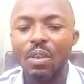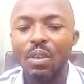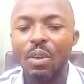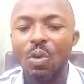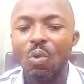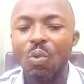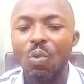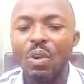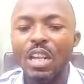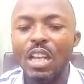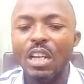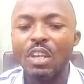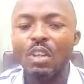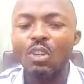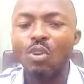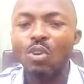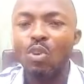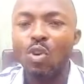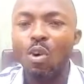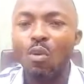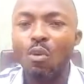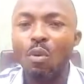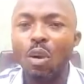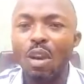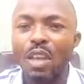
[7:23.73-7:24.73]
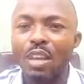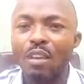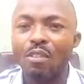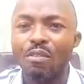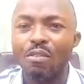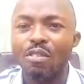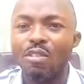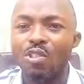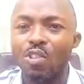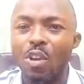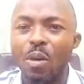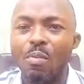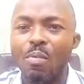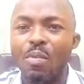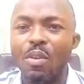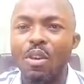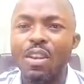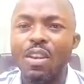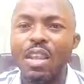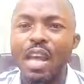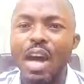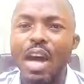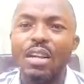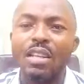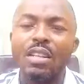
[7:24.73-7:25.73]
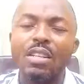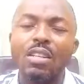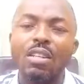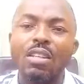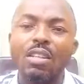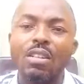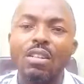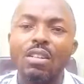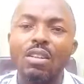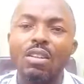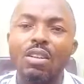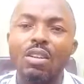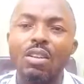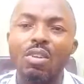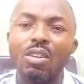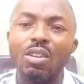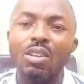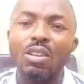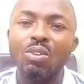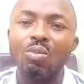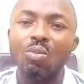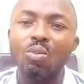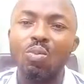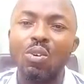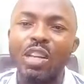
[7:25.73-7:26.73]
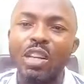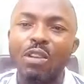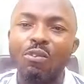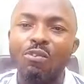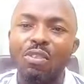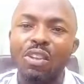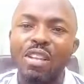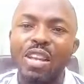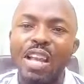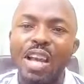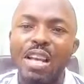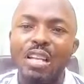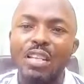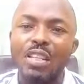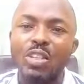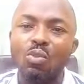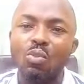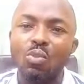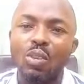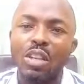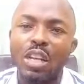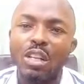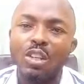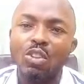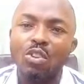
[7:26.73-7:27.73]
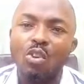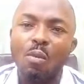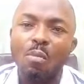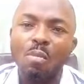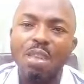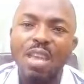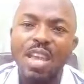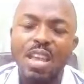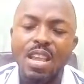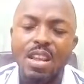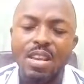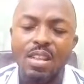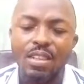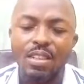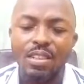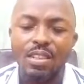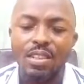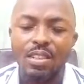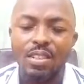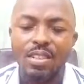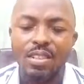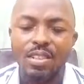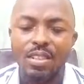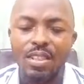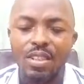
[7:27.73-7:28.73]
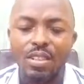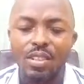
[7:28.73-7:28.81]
Within your, if something that is, you need finance, within your means.